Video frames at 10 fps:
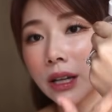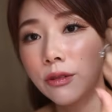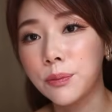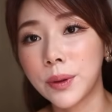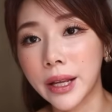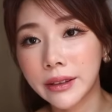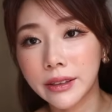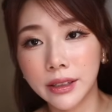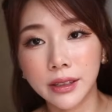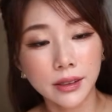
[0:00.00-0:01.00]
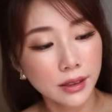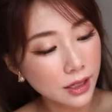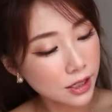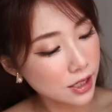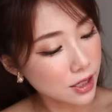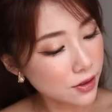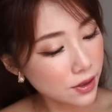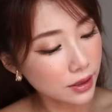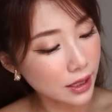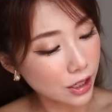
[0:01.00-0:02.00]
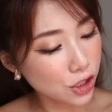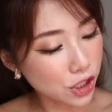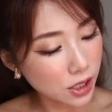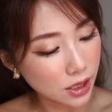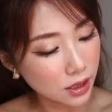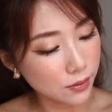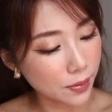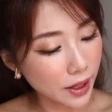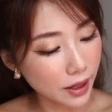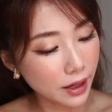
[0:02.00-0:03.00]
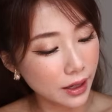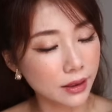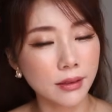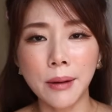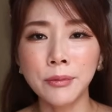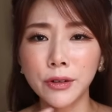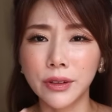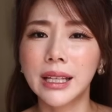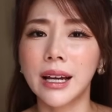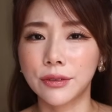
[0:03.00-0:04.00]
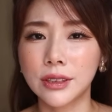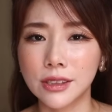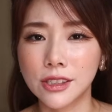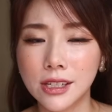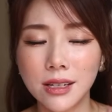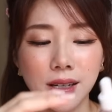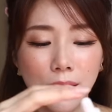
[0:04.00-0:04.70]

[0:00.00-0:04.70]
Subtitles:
kind of blend it, it just gives you a nice sheen, but I'm not really after the sheen.